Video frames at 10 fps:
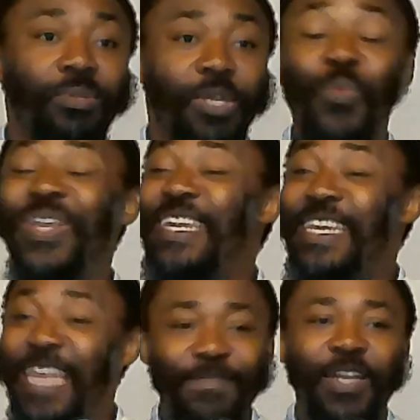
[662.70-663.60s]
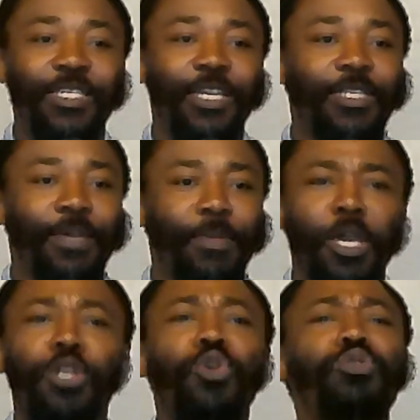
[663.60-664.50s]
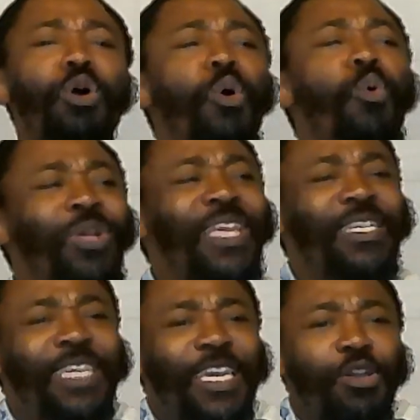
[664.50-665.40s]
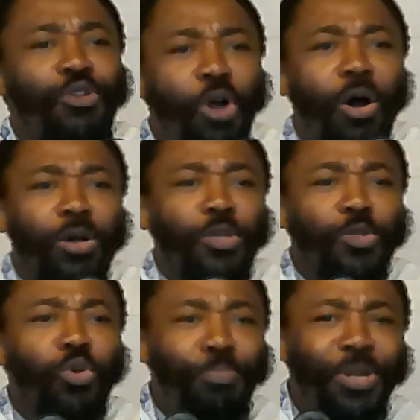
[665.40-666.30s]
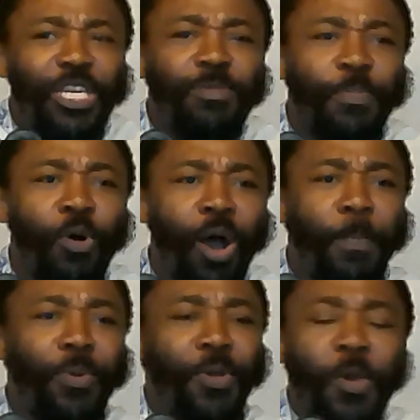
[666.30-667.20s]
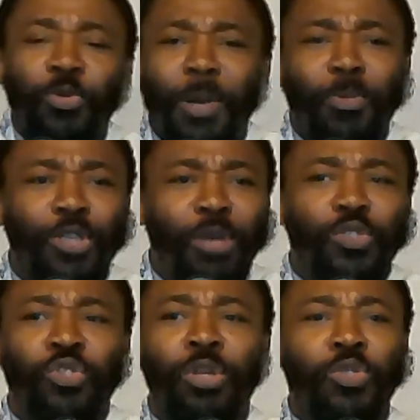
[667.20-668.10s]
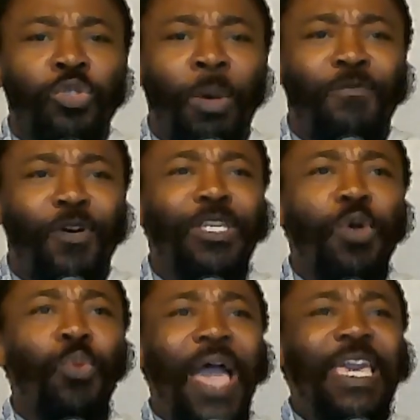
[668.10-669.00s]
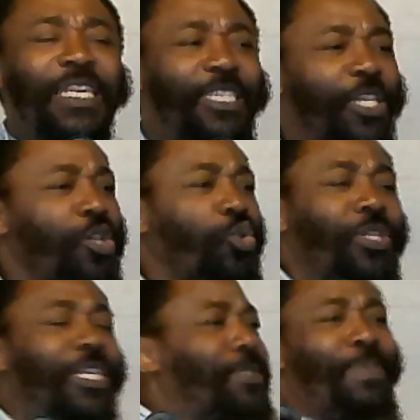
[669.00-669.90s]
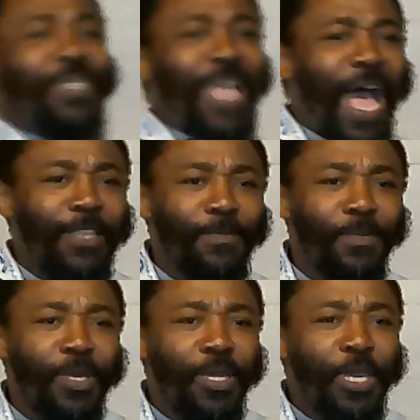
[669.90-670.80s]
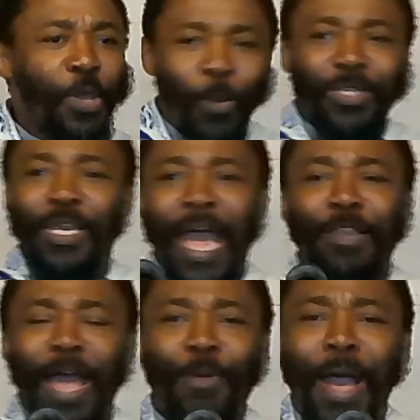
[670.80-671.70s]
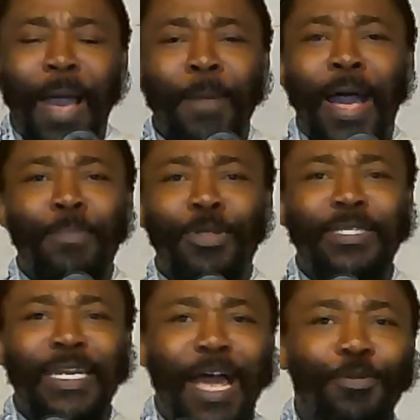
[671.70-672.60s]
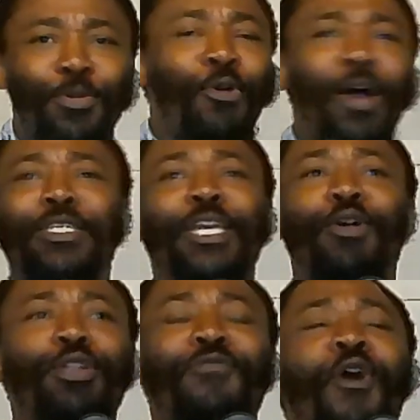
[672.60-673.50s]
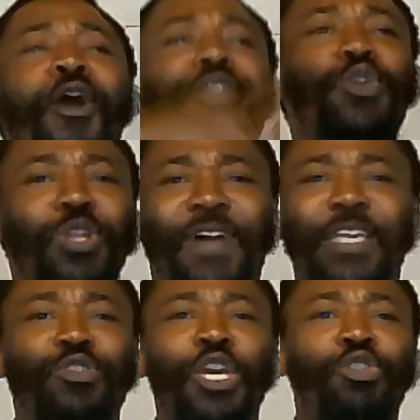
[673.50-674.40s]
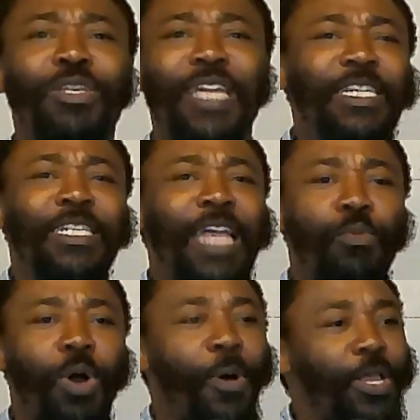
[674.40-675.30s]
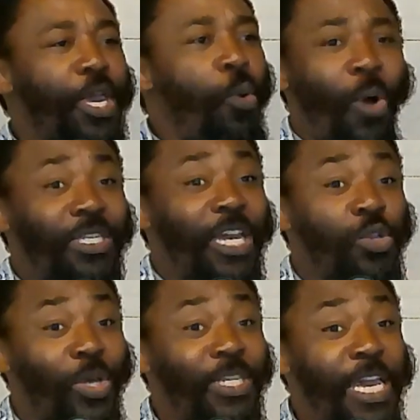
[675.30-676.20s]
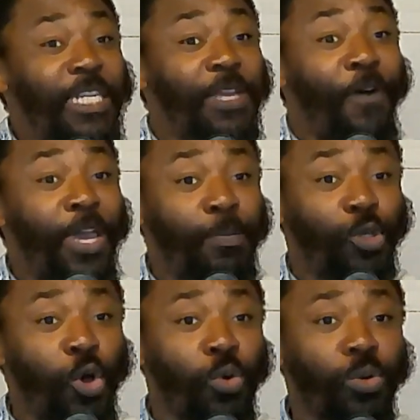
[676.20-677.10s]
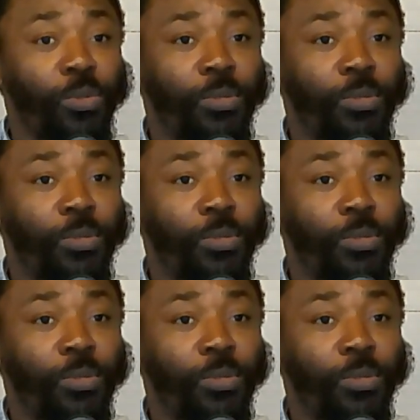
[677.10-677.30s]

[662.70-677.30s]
he will never reject them. Do you know what has taken God to bring these people up? Some of us were easy to dismiss that. I'm not saying that God is the God of all the universe. He does anything that he wants, but it wasn't easy for him too.